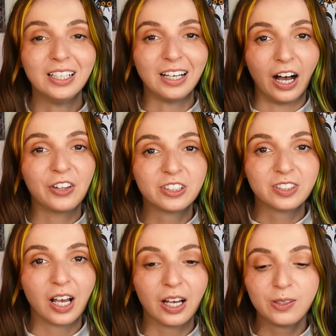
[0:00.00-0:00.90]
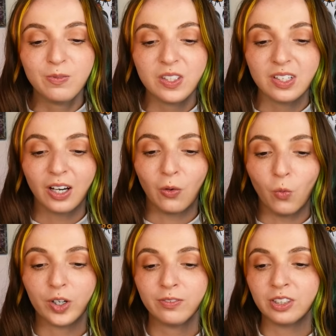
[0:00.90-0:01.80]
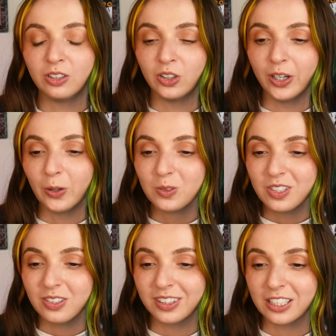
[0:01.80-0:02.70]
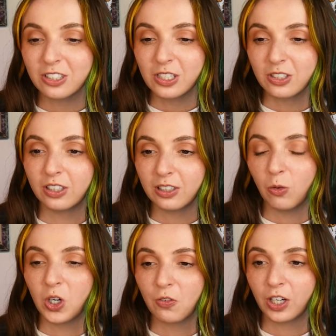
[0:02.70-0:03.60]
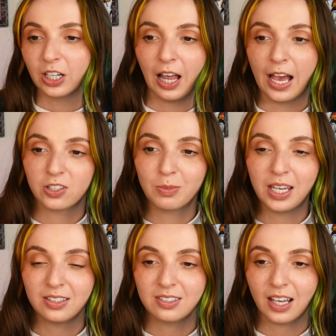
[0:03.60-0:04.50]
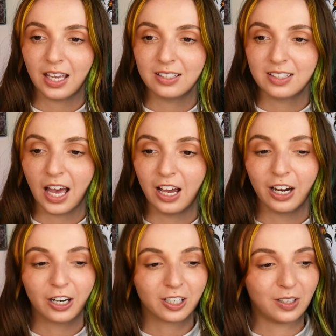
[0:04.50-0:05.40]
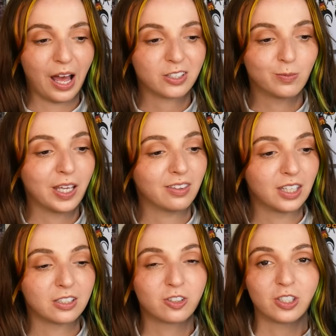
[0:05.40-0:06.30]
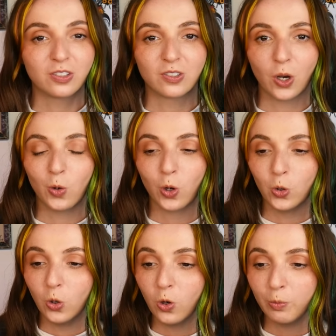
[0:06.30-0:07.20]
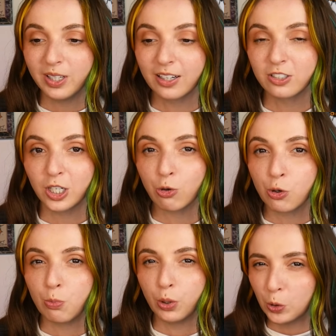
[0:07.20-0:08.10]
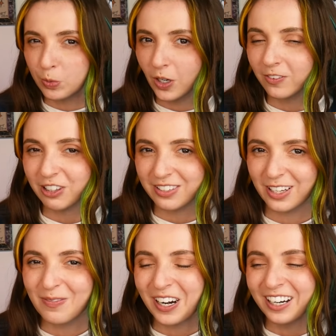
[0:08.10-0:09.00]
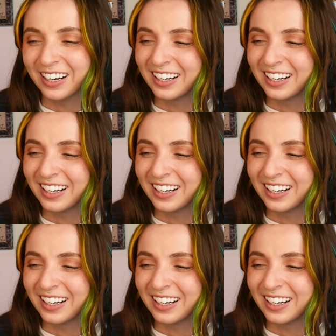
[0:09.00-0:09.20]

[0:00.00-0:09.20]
then other times, one of the notes that she took on one of her classmates is that her classmate thinks she's so cool because she grew boobs over the summer.